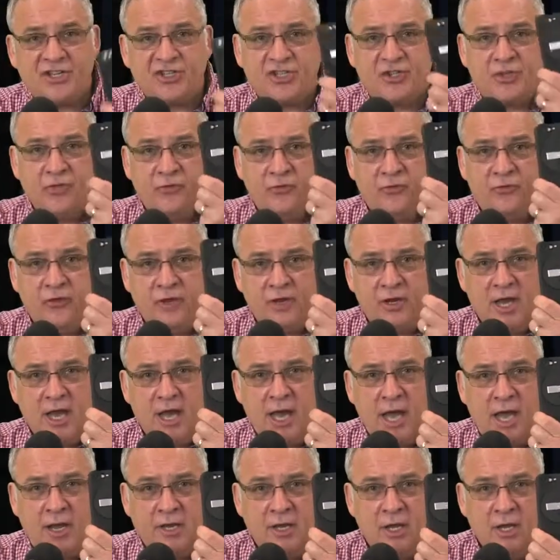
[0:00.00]
to fit
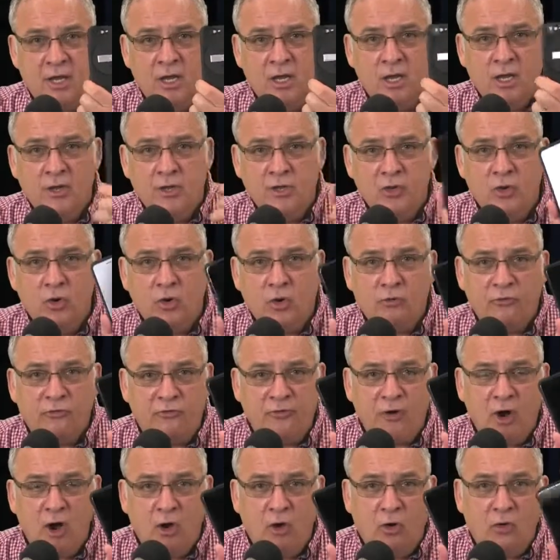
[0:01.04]
on your
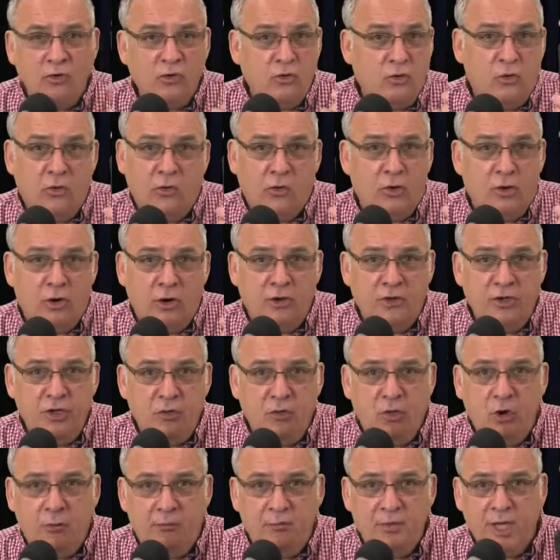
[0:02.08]
phone, or you
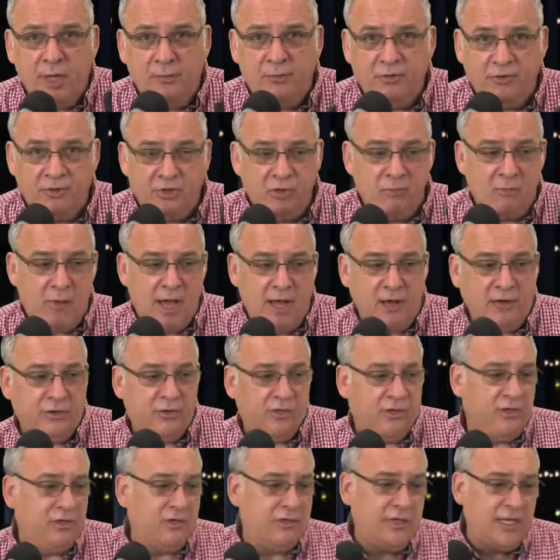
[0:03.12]
won't be able to
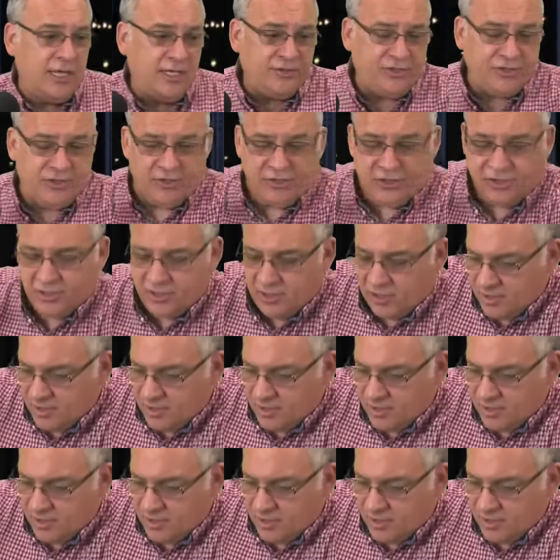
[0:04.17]
mount the lenses,